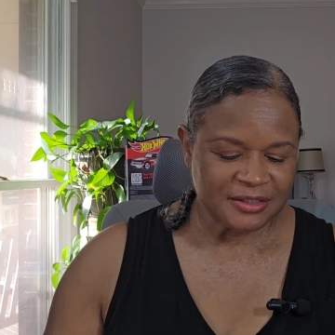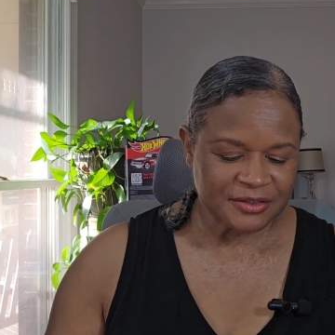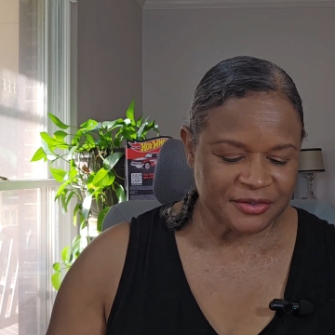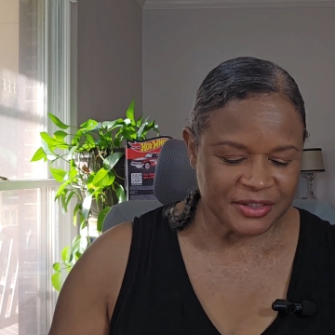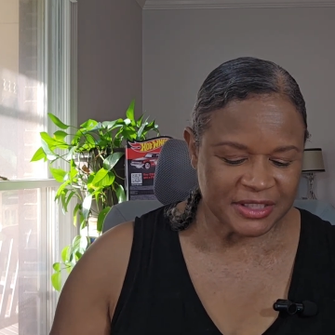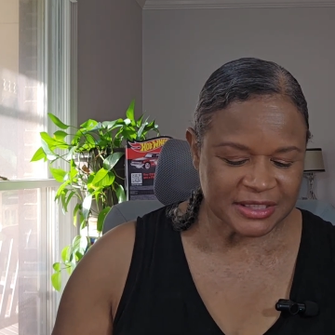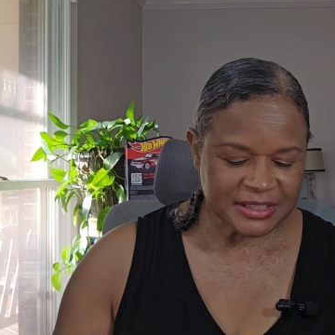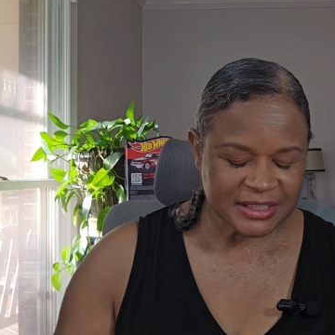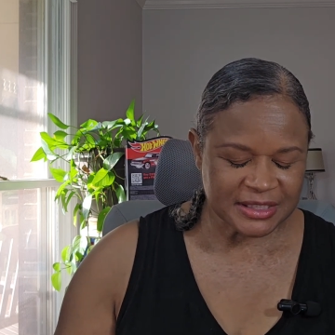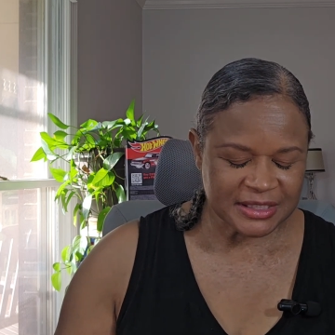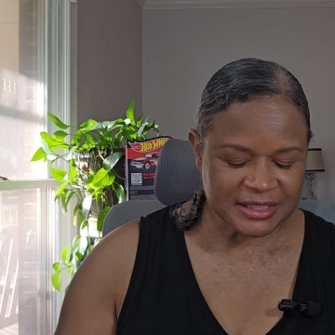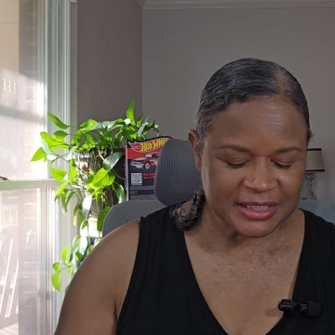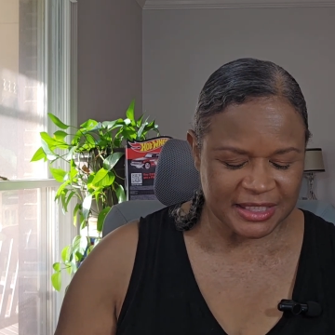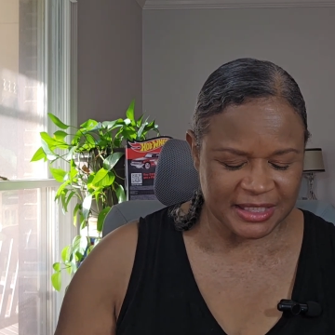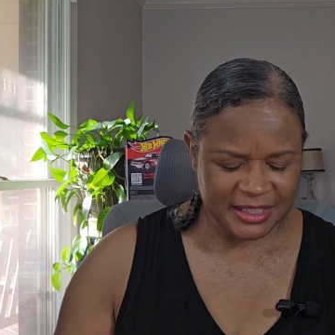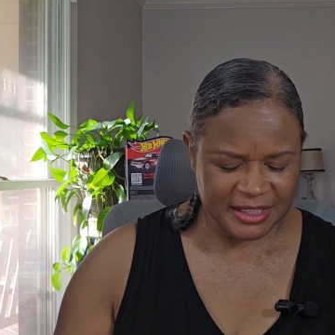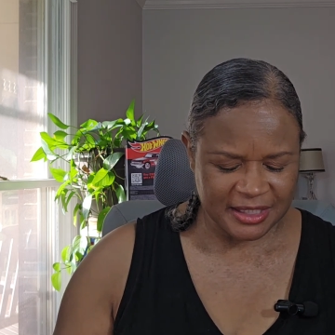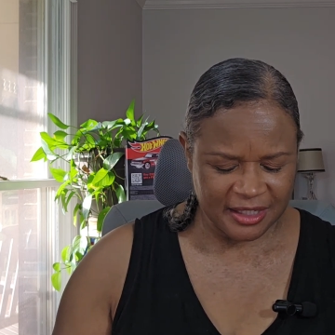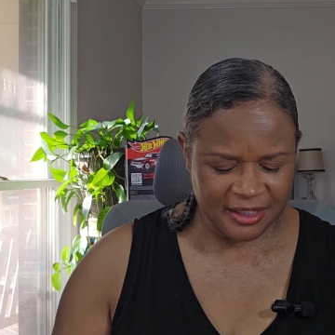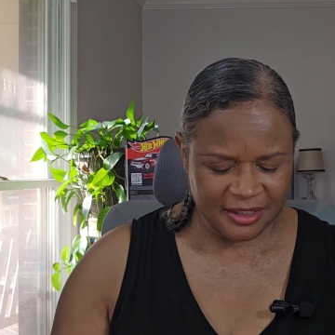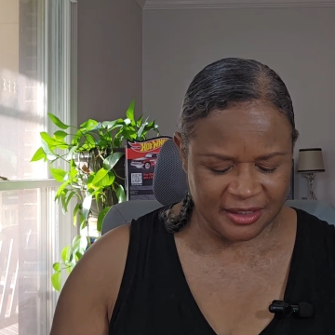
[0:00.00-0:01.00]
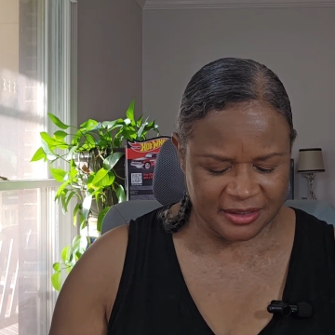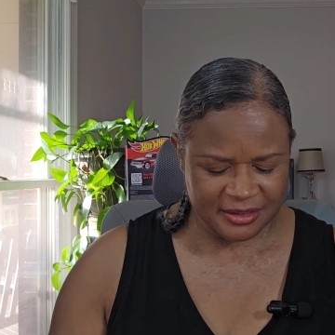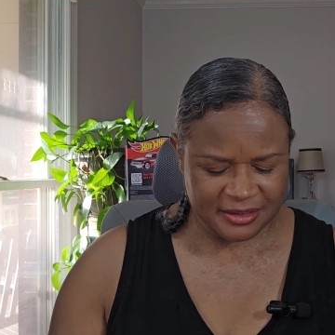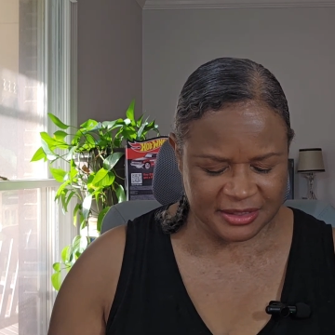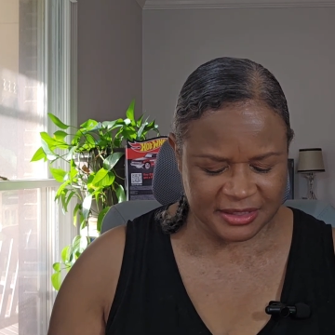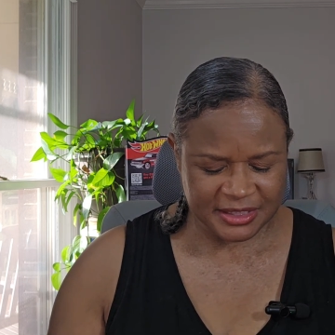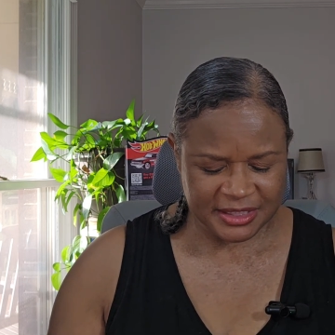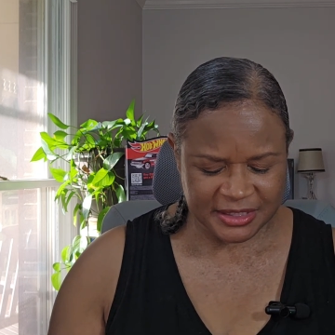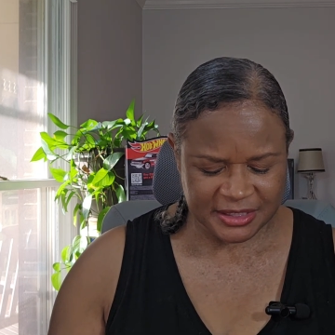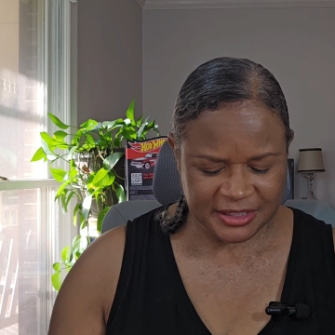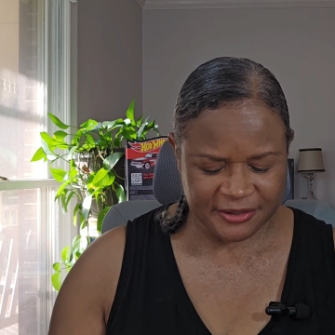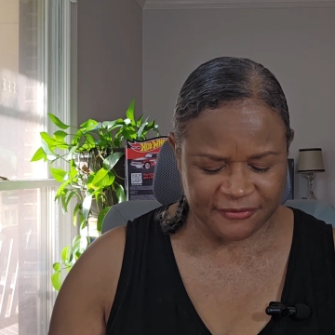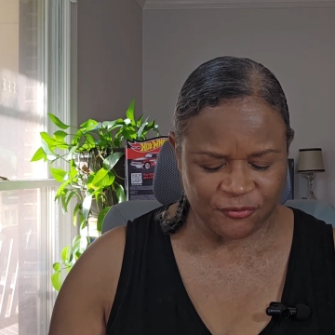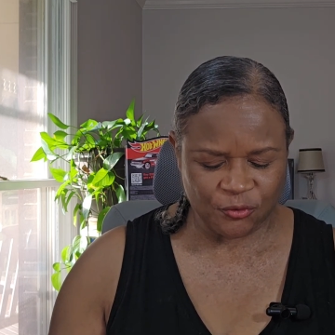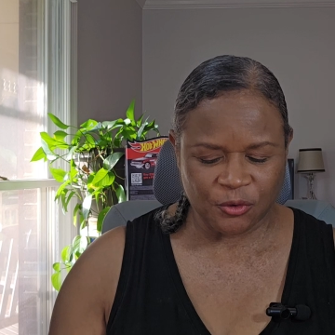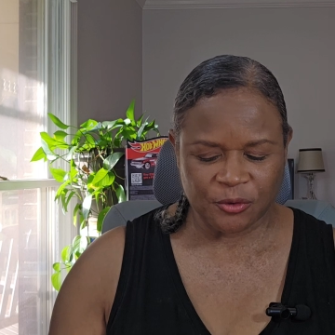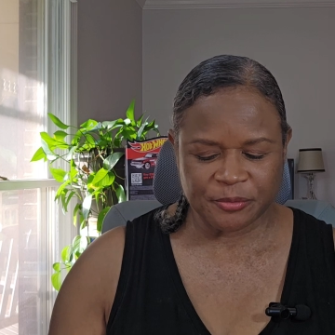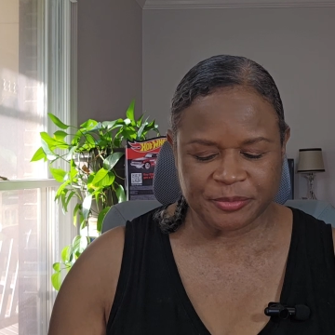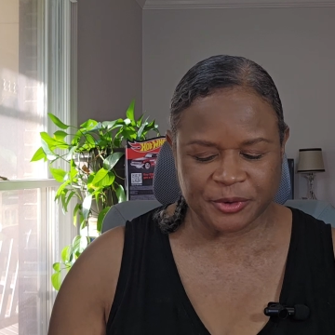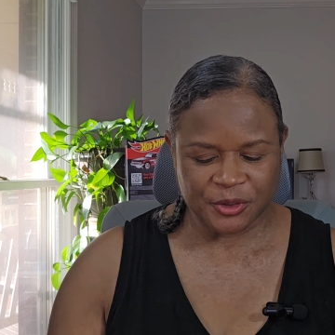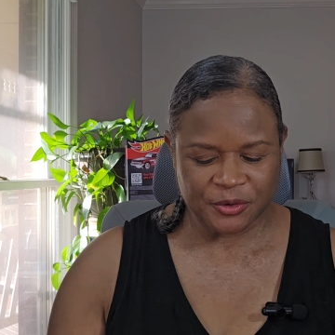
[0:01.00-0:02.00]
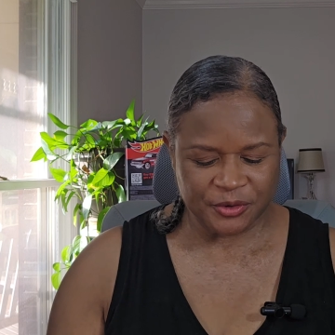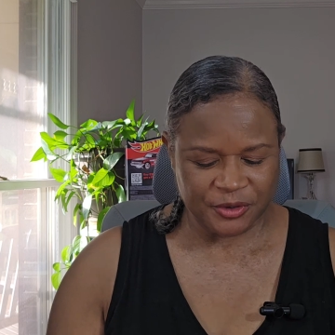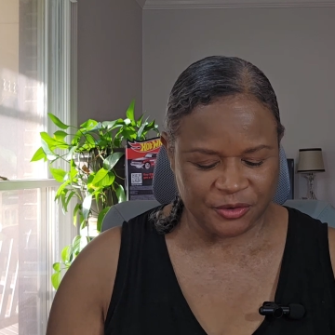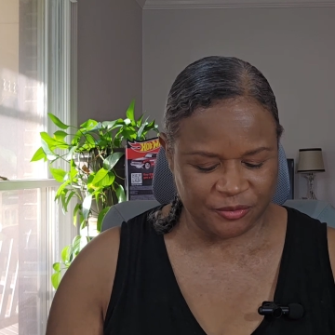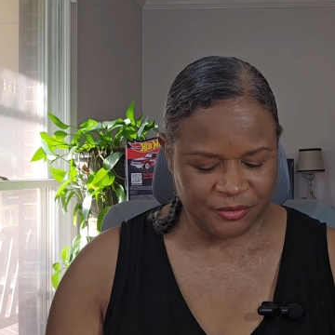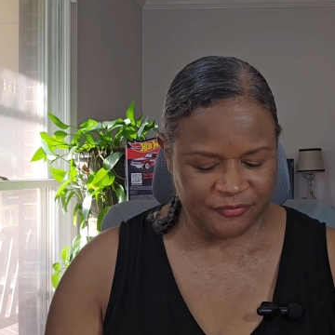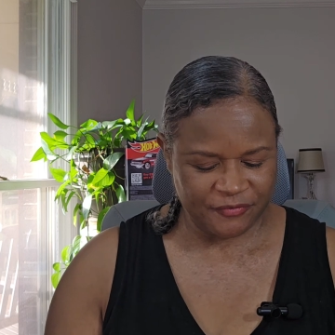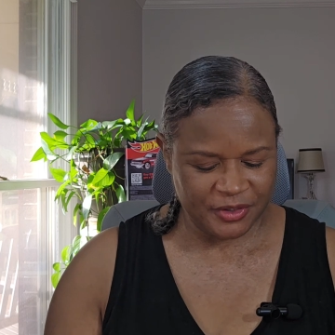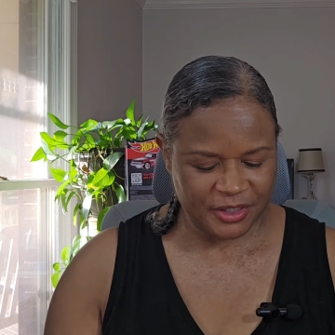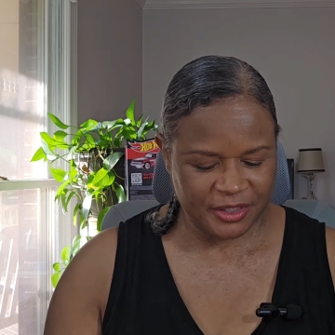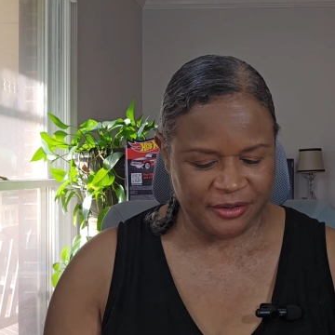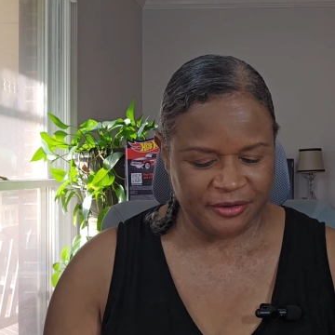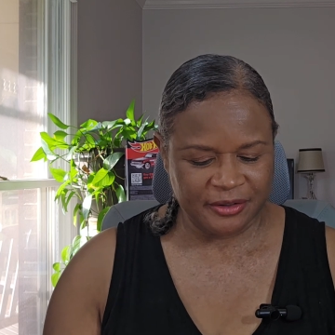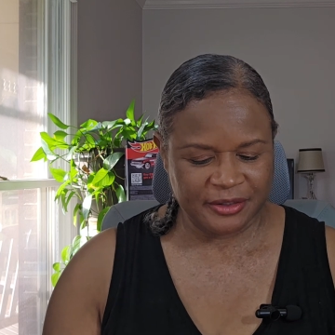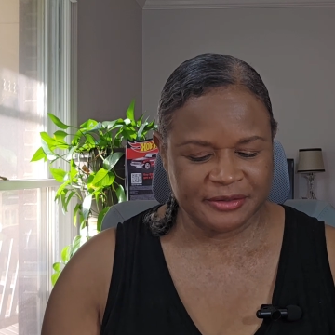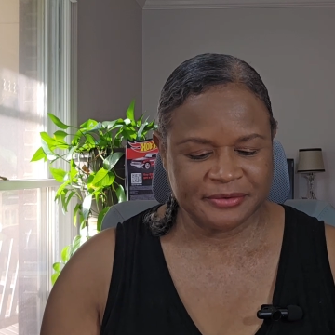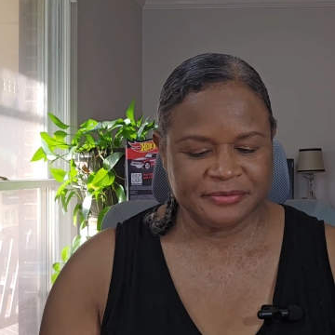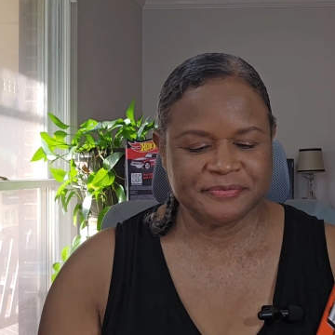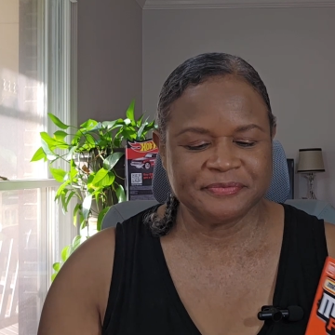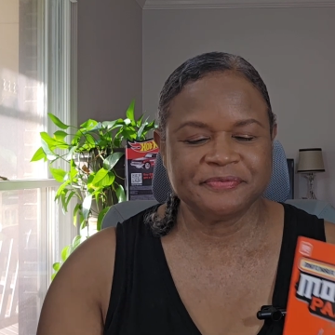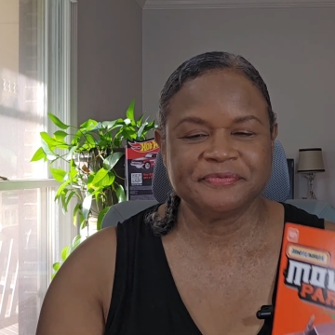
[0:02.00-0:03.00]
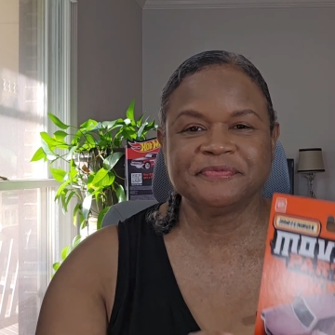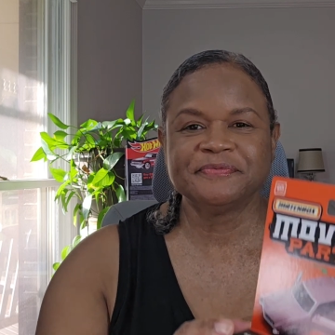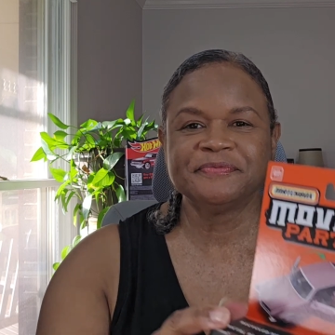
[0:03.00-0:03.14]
So this is the 64 Buick Riviera.